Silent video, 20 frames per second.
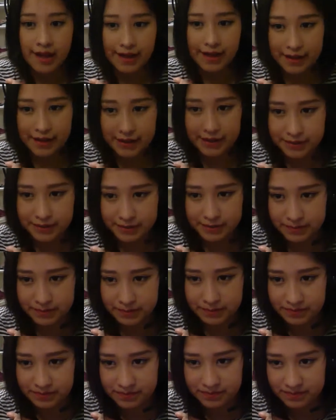
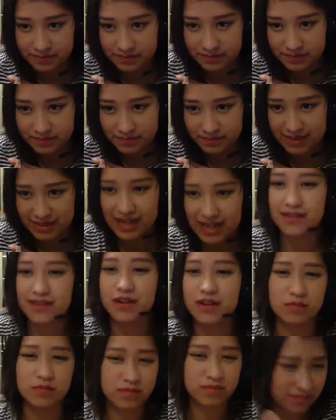Yeah,
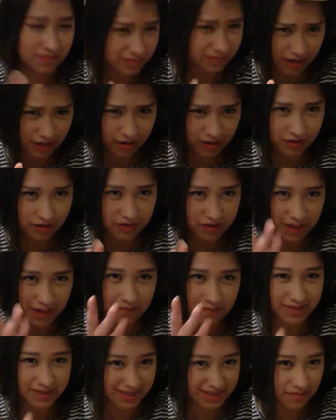no, not all the time,
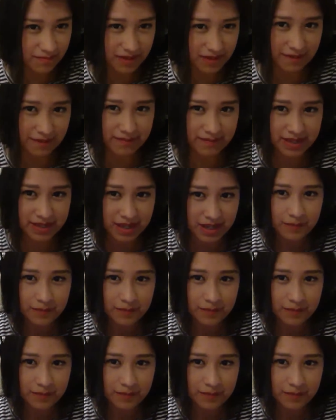but sometimes.